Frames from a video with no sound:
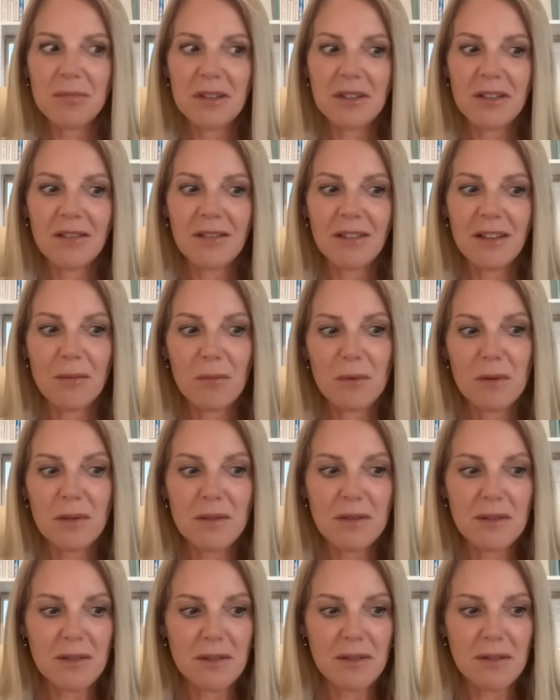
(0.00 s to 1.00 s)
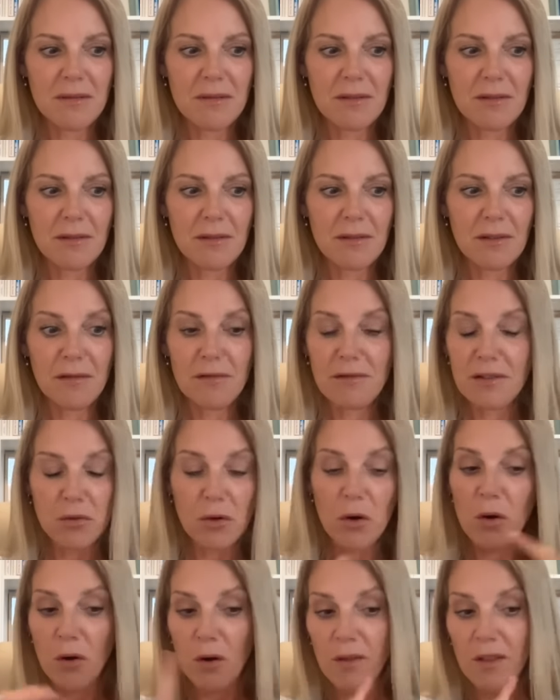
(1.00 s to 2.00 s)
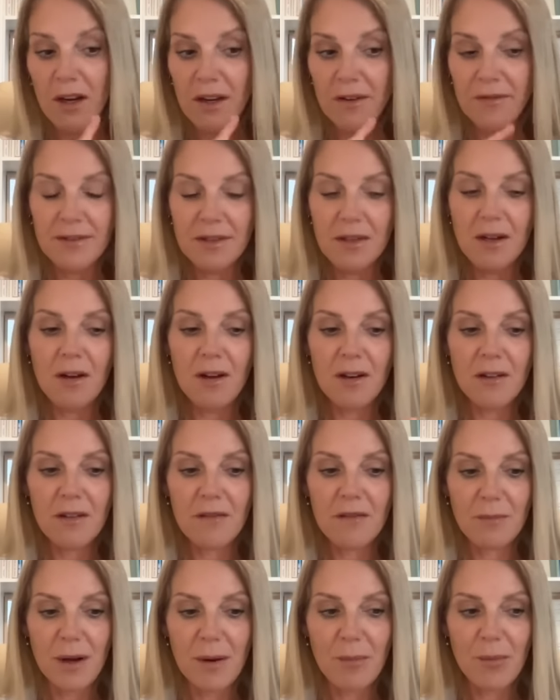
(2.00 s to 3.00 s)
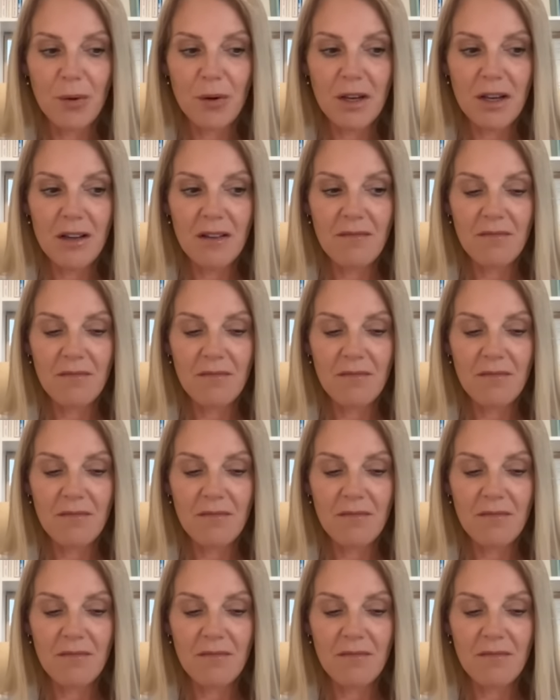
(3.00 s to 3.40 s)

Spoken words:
but it was a stroke on the left side of my body,